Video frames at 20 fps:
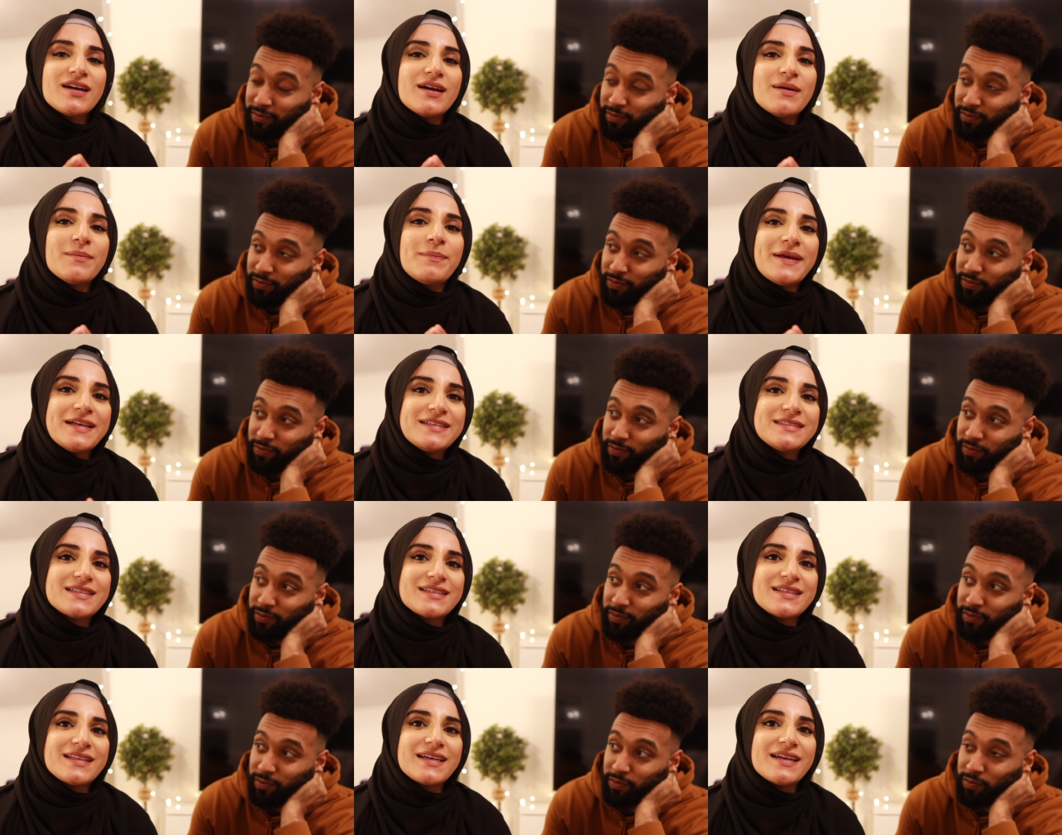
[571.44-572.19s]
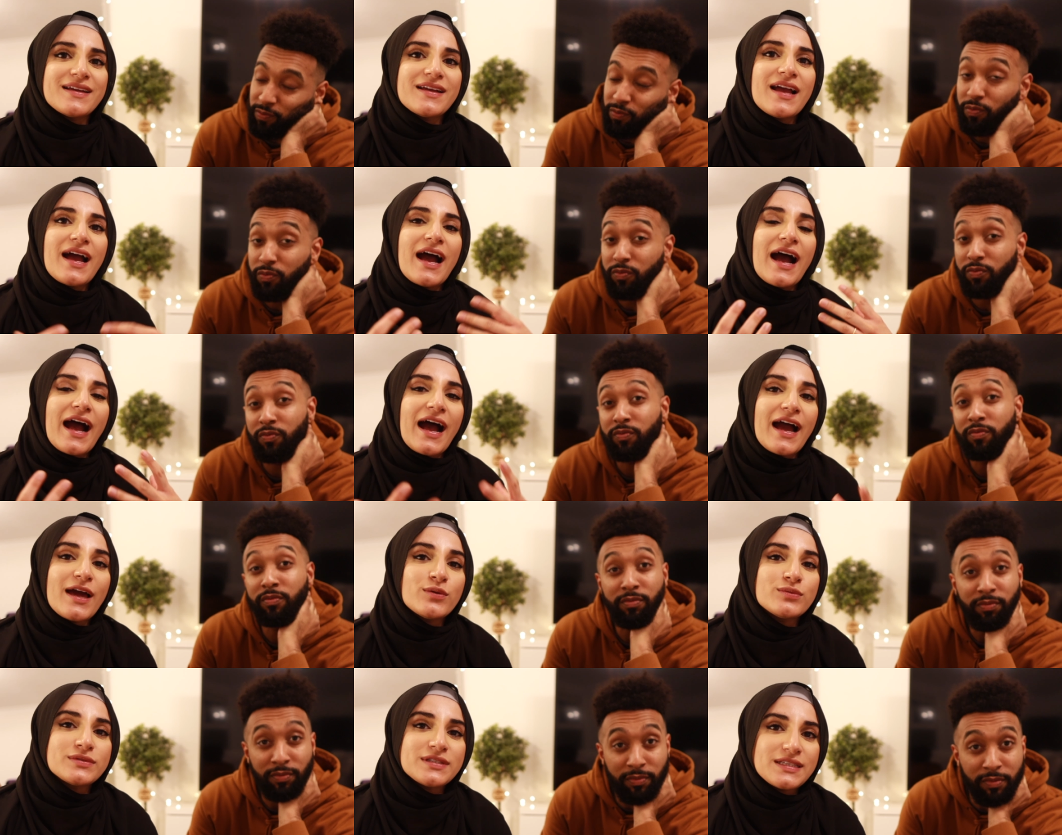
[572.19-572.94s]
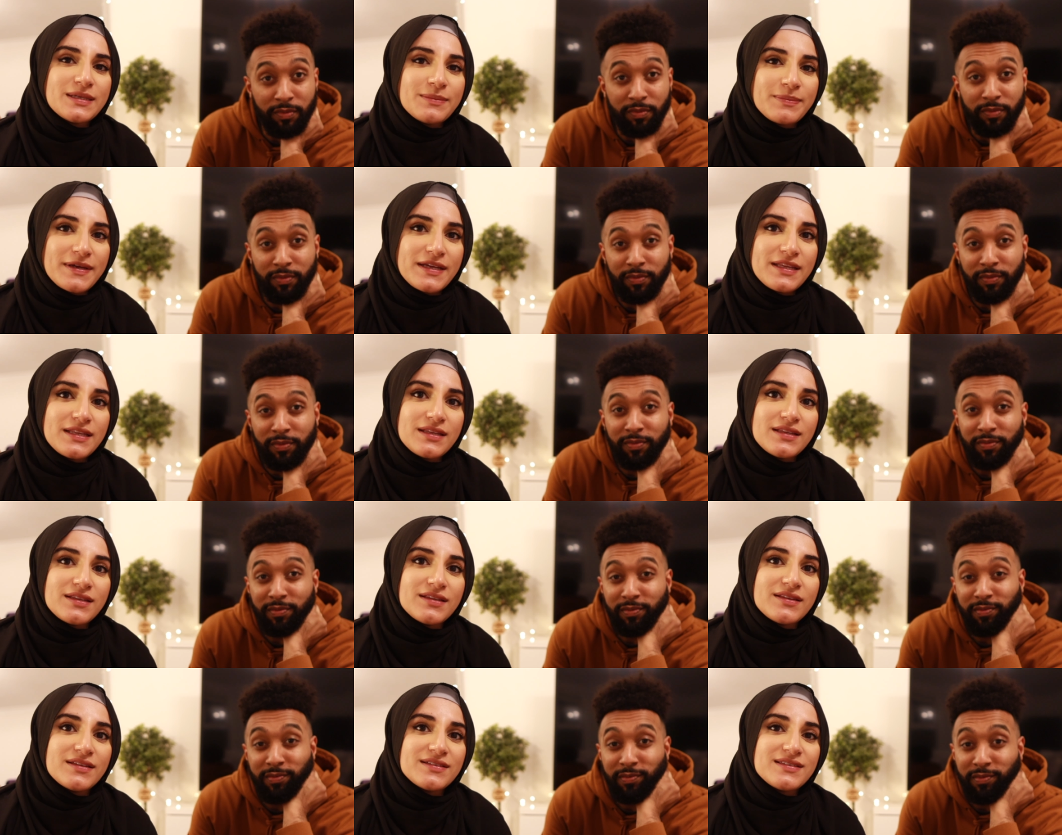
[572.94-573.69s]
Speaker 1: Basically, I don't sleep
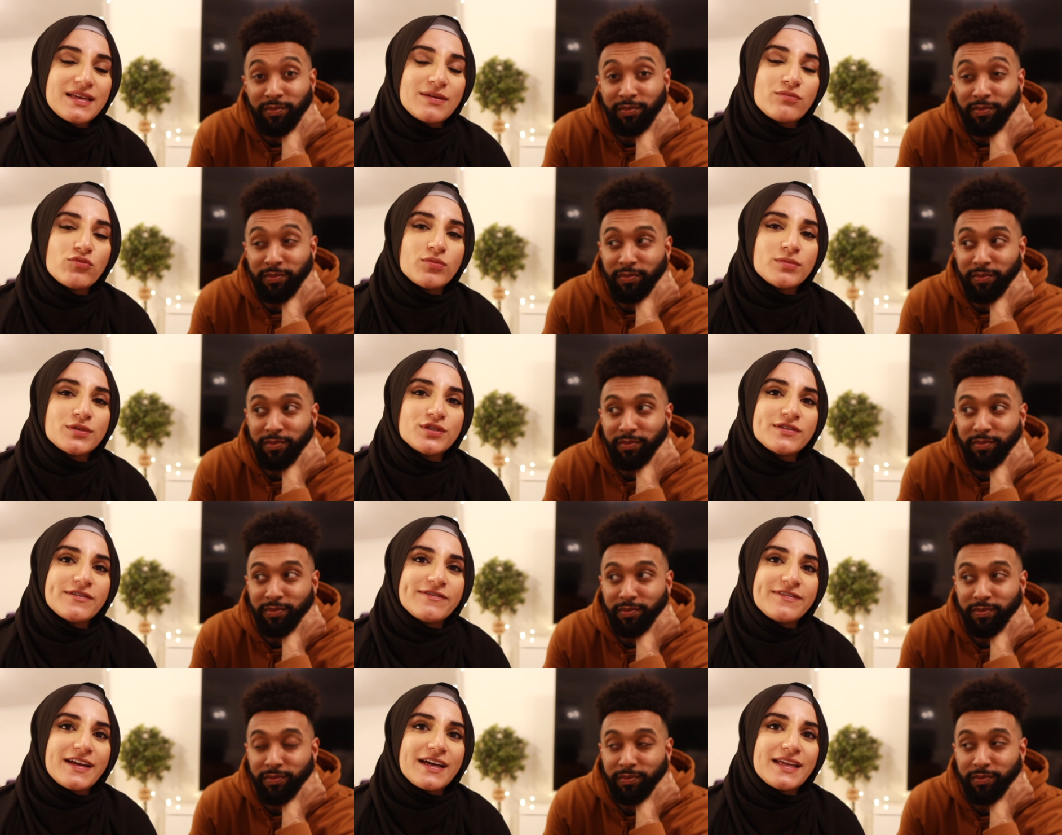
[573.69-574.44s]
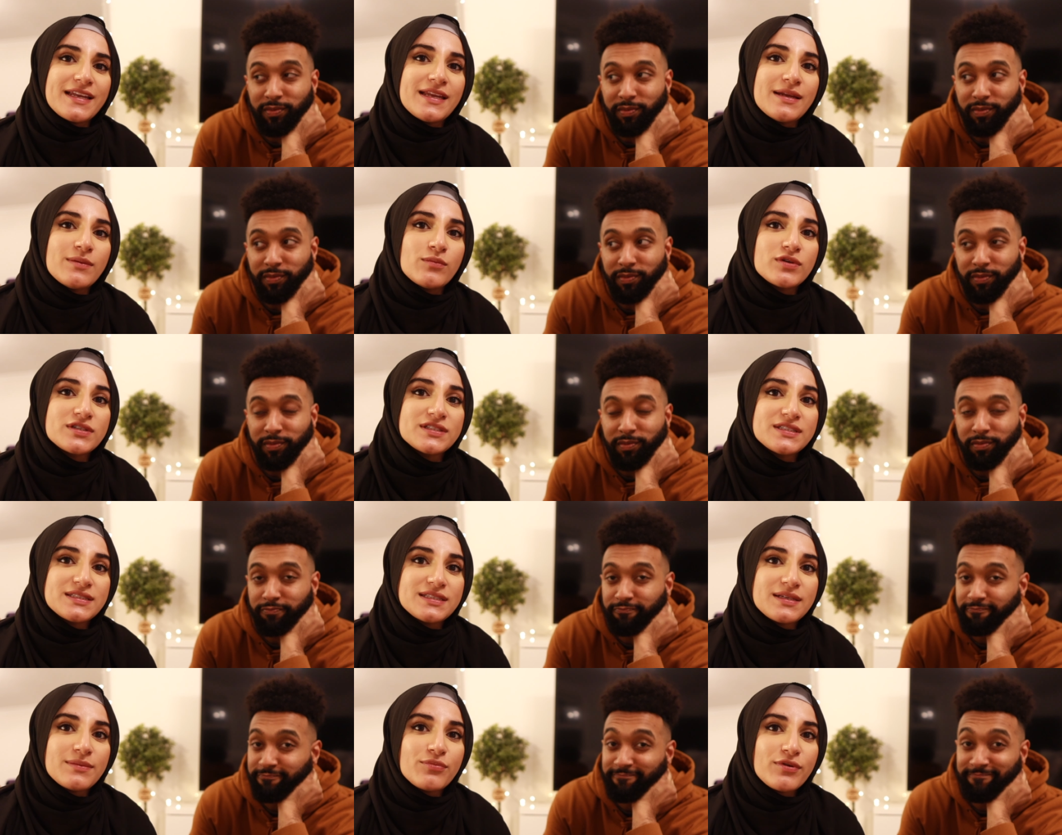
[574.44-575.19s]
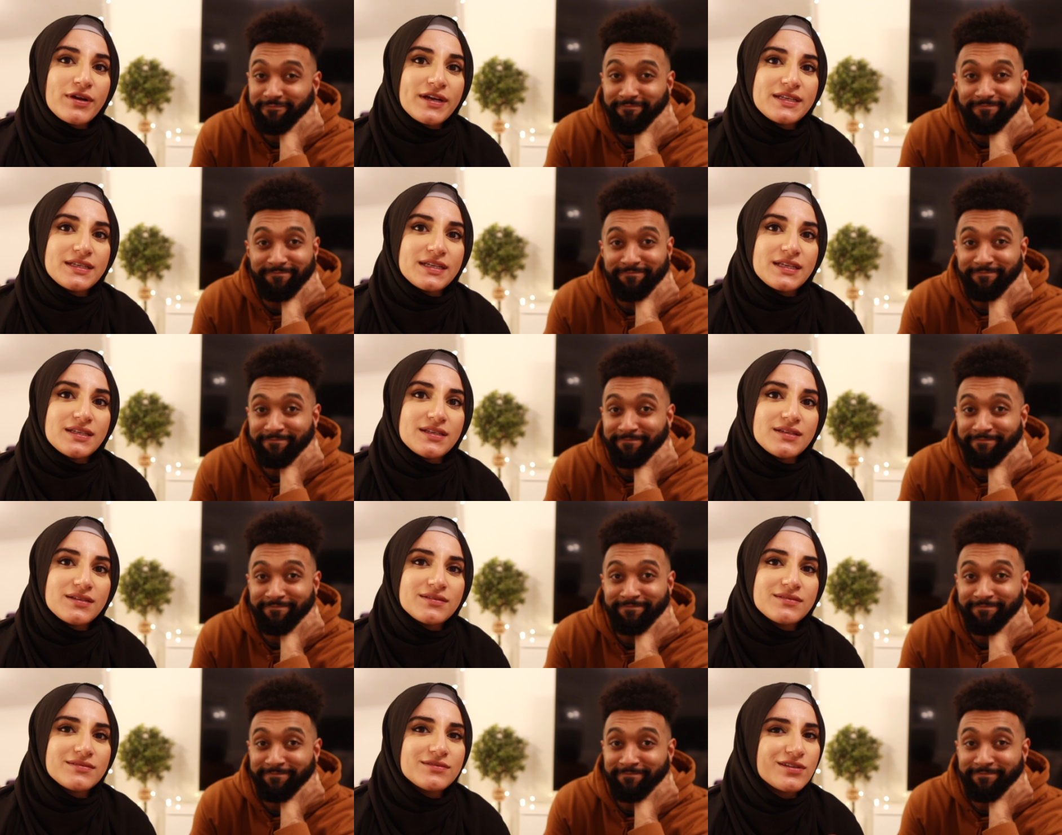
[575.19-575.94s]
in the same room as Sufyan anymore since I'm pregnant.
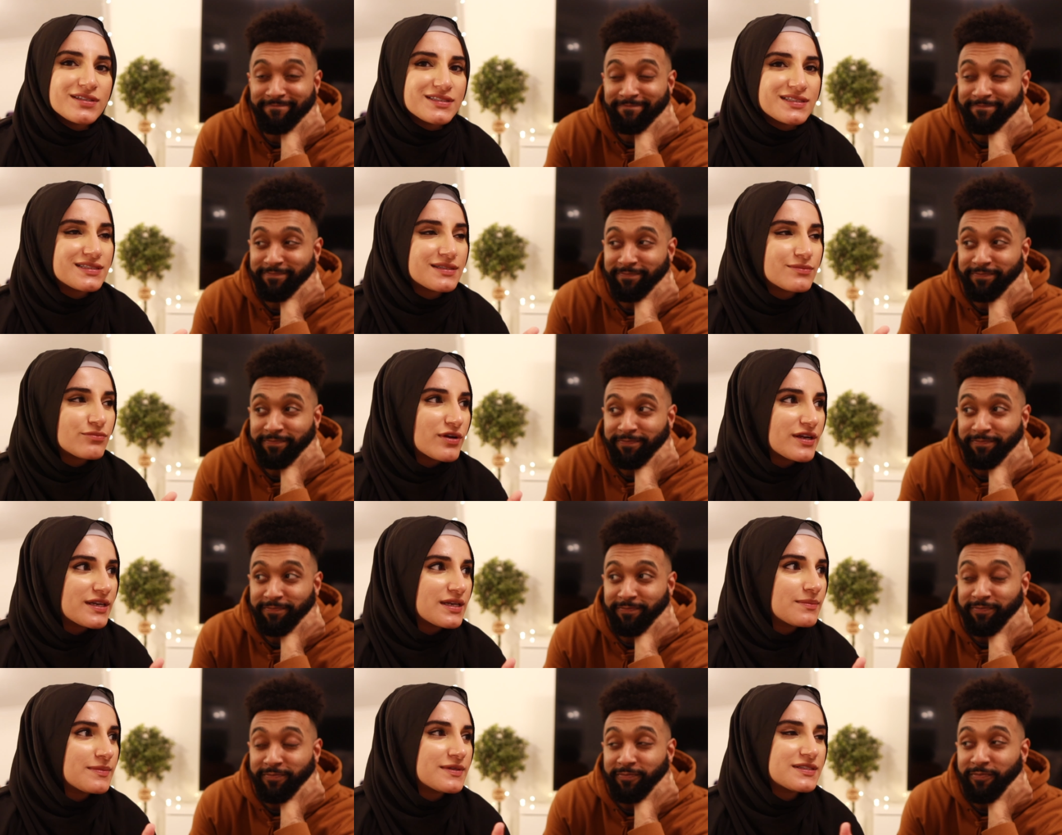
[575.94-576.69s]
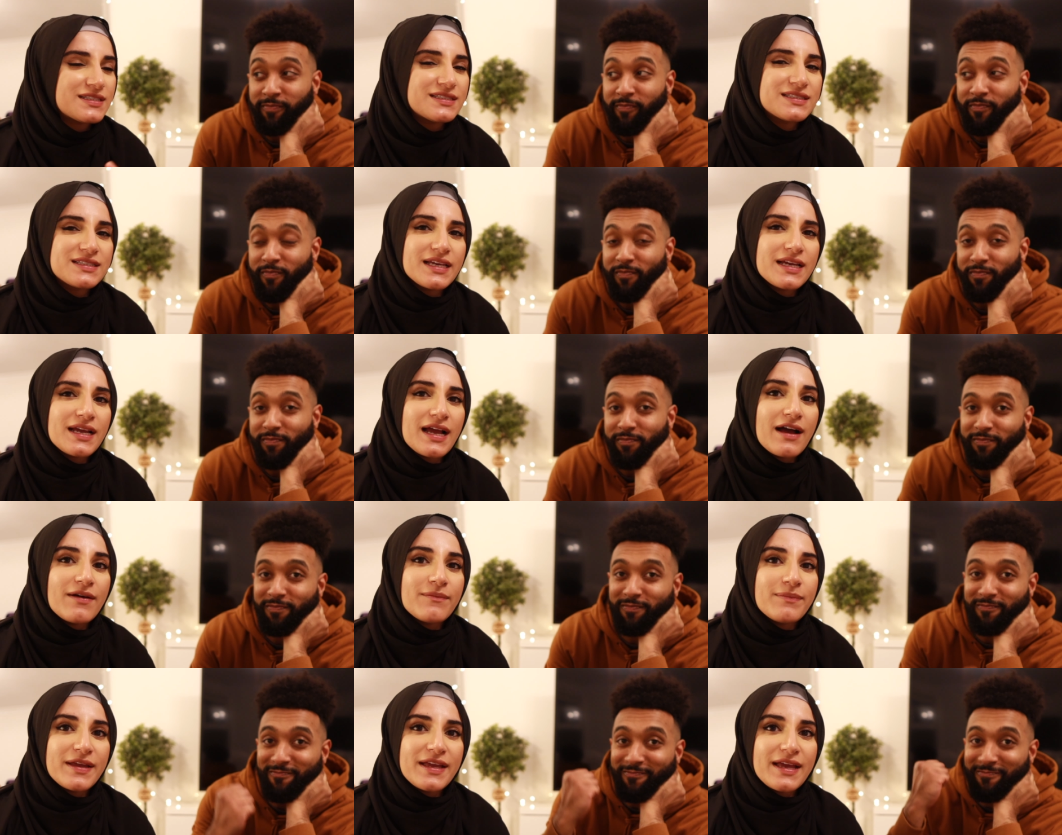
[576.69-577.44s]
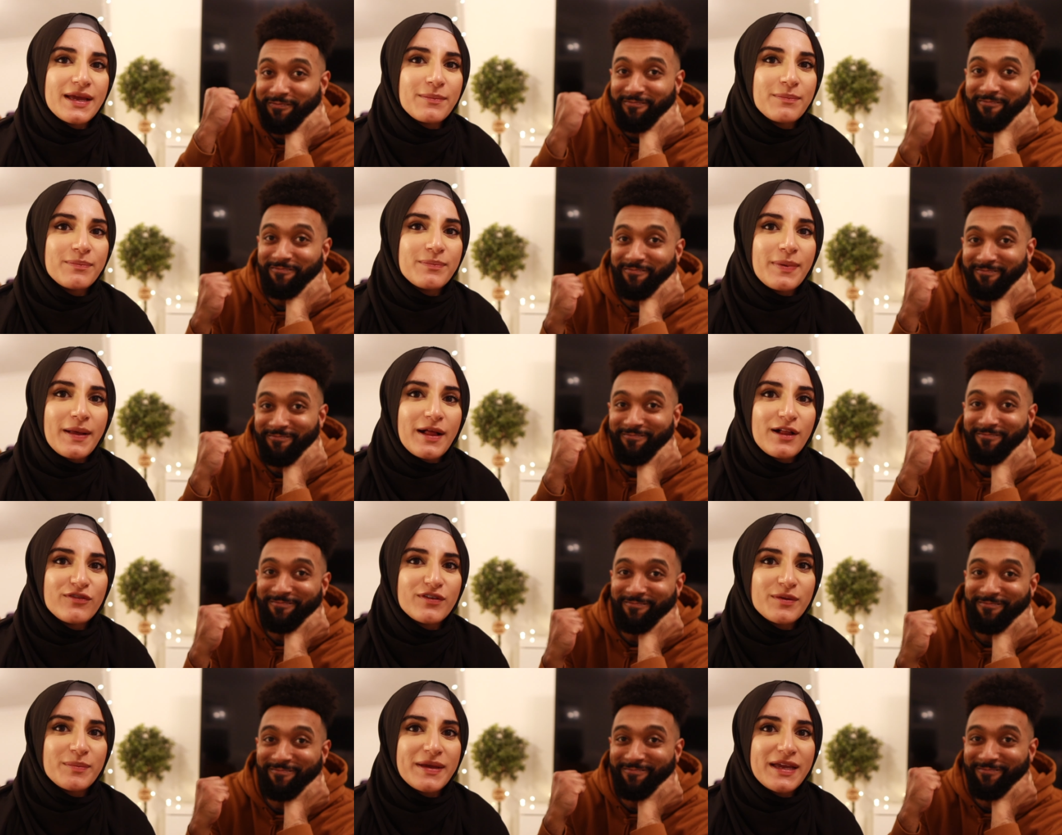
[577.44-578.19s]
Not since I'm pregnant, but since like I've been getting
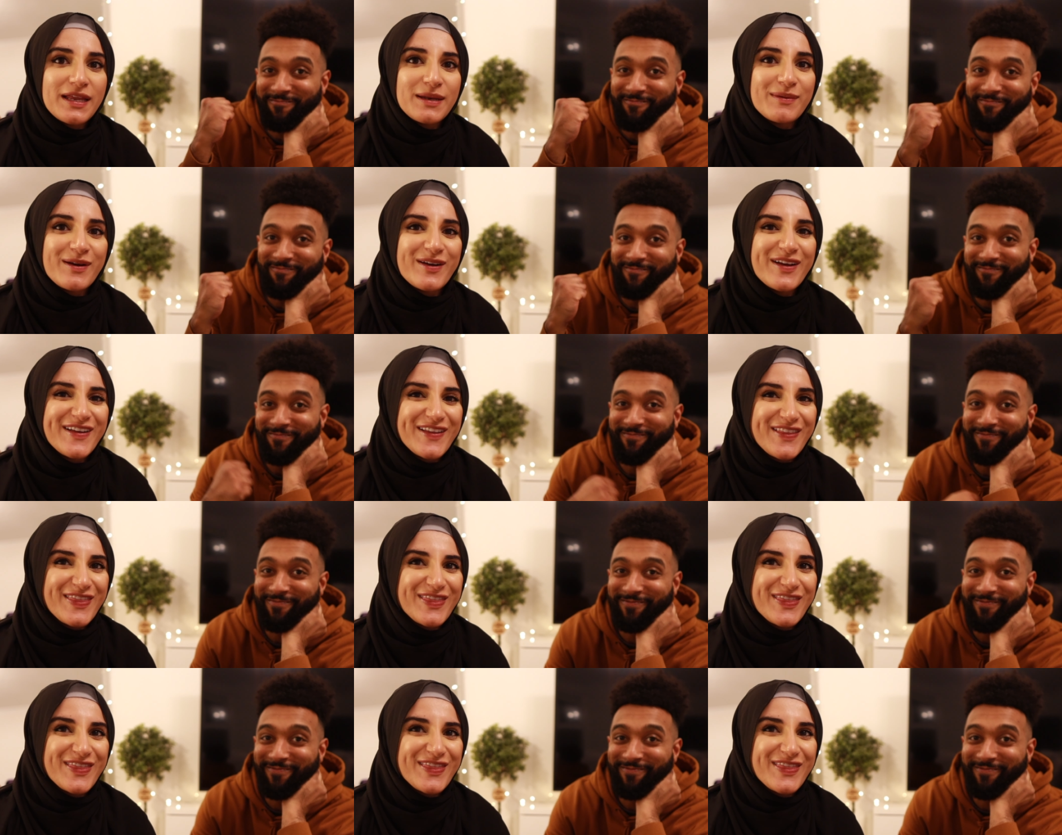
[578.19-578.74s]
pelvic pain about